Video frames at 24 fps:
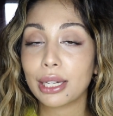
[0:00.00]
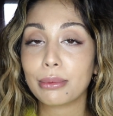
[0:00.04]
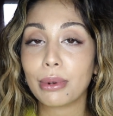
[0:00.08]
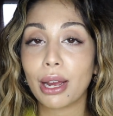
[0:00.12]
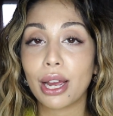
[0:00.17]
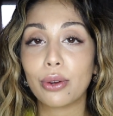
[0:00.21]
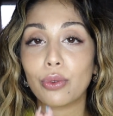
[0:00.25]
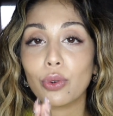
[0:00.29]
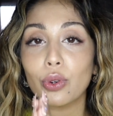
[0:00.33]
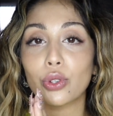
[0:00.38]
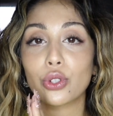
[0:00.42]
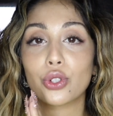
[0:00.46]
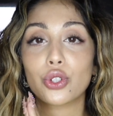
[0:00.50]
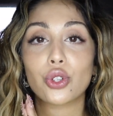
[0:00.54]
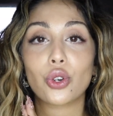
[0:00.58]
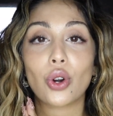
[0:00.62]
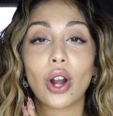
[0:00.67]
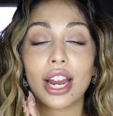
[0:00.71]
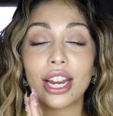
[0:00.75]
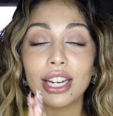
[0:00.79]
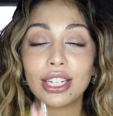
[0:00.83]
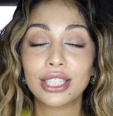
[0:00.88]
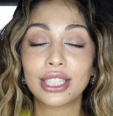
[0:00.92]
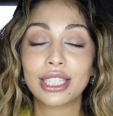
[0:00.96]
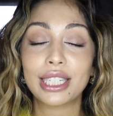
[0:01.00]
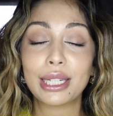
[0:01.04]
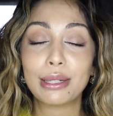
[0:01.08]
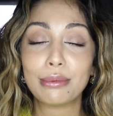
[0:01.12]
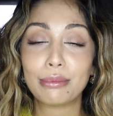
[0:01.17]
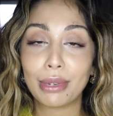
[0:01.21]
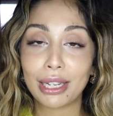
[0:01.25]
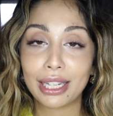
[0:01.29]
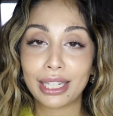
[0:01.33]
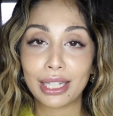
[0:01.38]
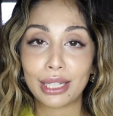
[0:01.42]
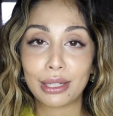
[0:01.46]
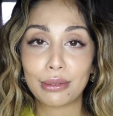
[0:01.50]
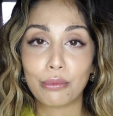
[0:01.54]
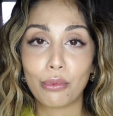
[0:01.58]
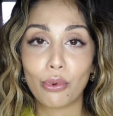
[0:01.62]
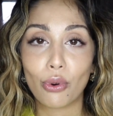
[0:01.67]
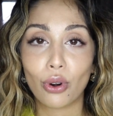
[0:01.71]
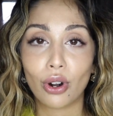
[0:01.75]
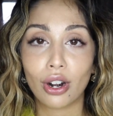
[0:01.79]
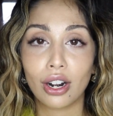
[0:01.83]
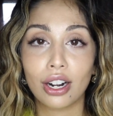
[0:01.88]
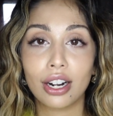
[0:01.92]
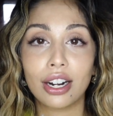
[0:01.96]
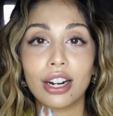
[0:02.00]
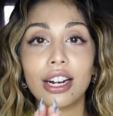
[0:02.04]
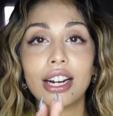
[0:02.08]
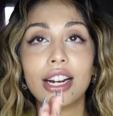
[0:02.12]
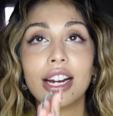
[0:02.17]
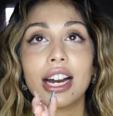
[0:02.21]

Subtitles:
I will try to keep making more.